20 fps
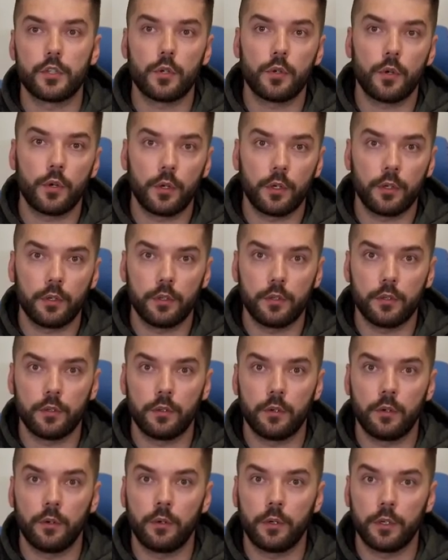joined
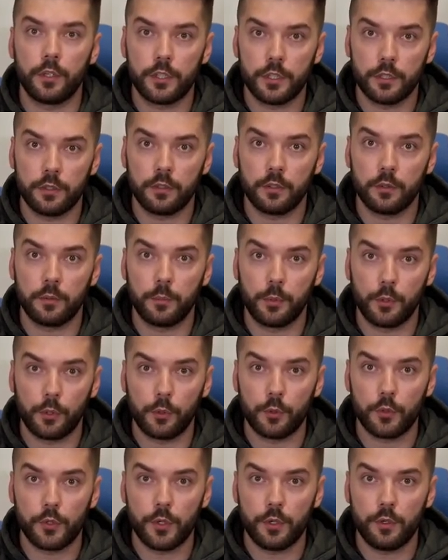the original
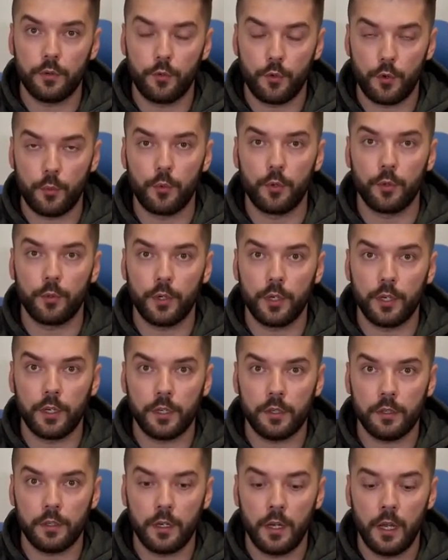producer from
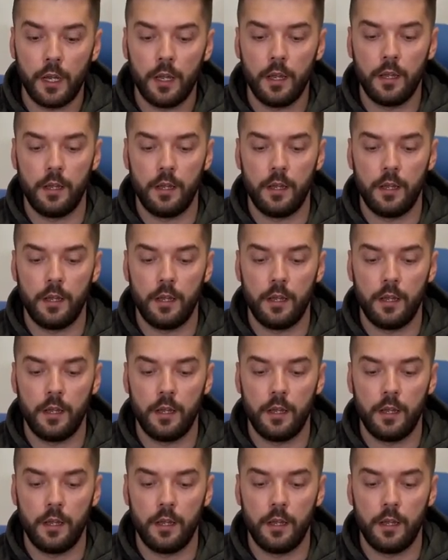Ukraine.